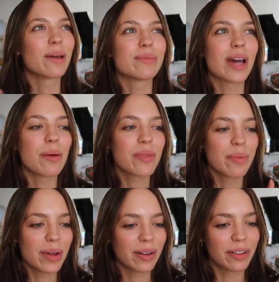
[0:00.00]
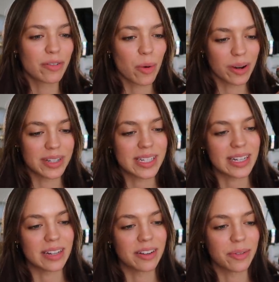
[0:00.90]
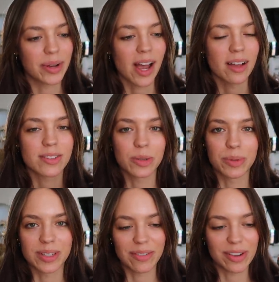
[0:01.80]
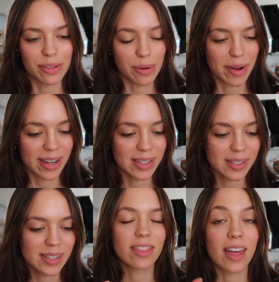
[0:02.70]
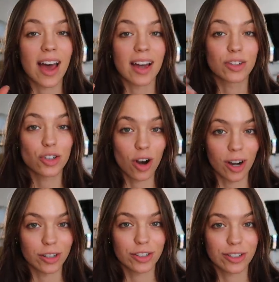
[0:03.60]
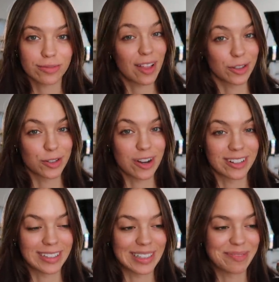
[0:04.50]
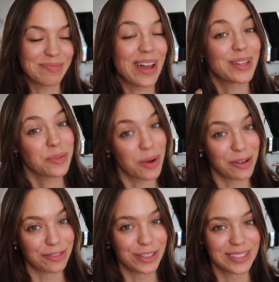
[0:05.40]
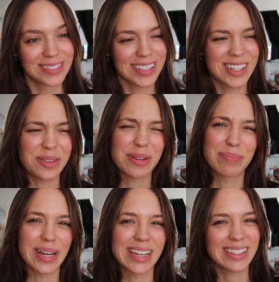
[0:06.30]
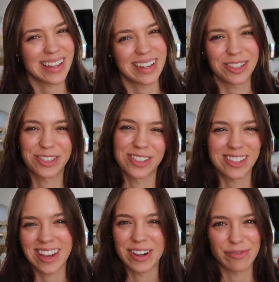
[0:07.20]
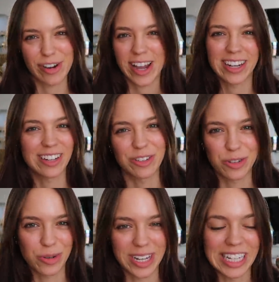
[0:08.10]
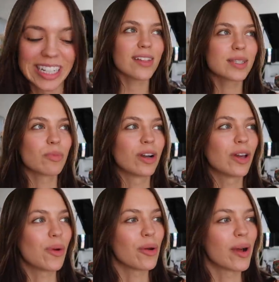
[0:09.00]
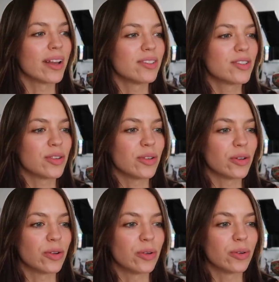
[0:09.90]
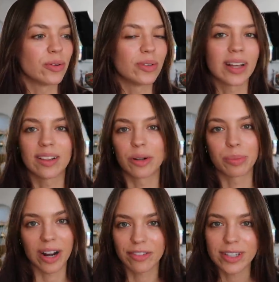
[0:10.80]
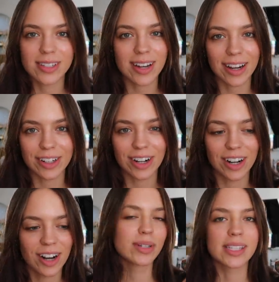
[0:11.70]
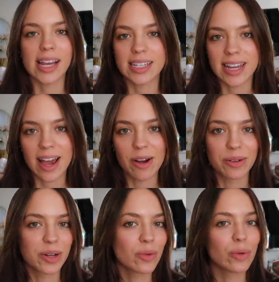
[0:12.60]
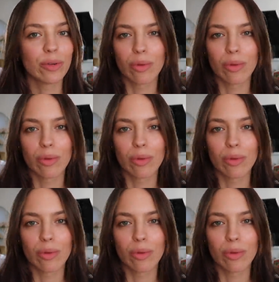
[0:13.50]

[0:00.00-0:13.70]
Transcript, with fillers: Sometime in the middle of quarantine, we got Super 73 bikes that charge electronically. And it's wonderful because you can bike slash just kind of ride and enjoy it. This morning we went to like a little breakfast diner. We sat down, we